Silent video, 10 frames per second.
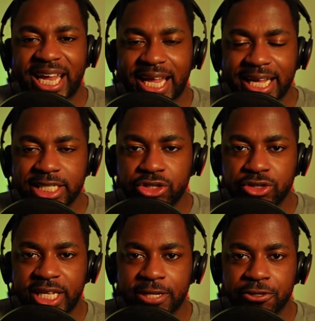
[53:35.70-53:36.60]
an
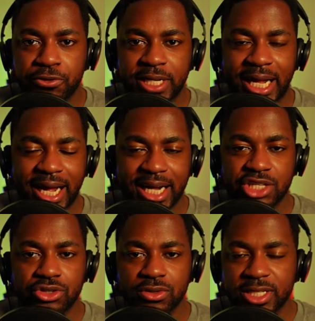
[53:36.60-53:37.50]
answer that you can
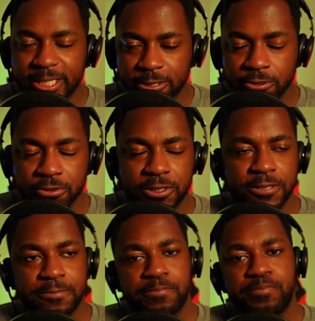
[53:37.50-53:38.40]
actually
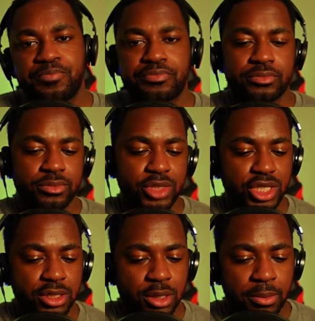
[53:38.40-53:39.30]
use.
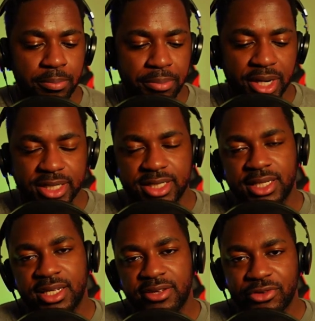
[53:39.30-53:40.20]

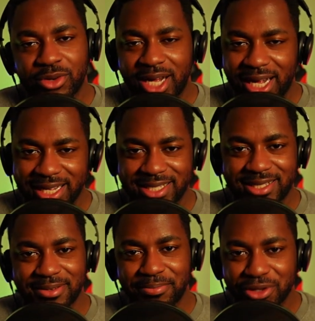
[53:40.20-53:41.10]
But if you
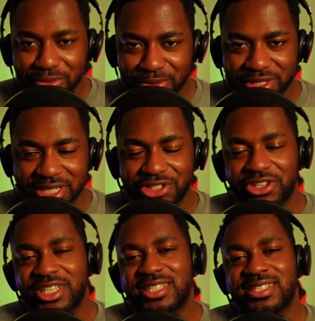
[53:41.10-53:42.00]
ask the BUPERS
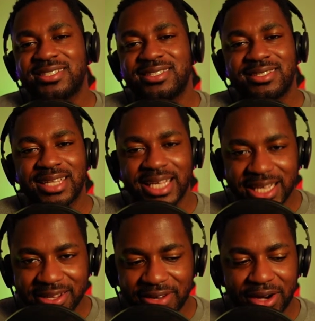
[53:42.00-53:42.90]
instruction, the
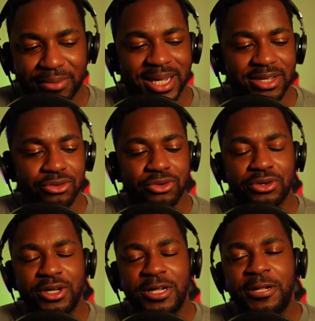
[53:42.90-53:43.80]
eval
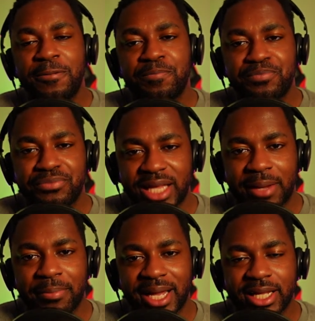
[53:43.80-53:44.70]
manual,
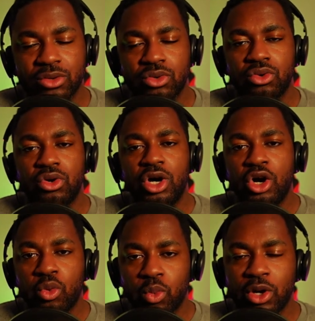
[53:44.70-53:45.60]
that manual
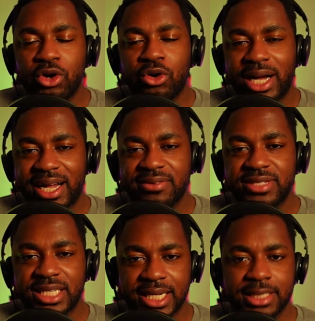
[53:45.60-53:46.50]
will
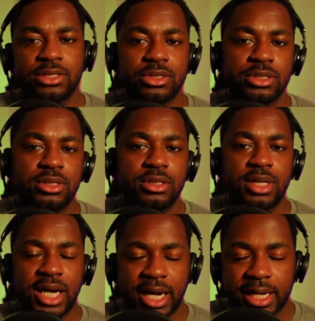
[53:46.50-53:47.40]
have the answer.
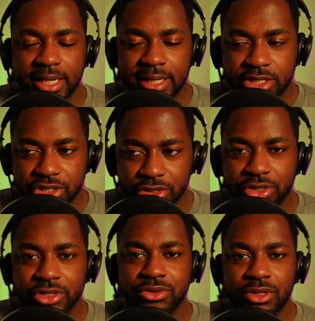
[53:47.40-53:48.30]
I
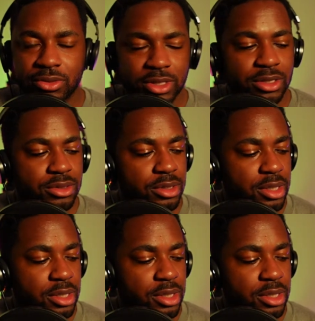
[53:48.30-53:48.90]
assure you it will.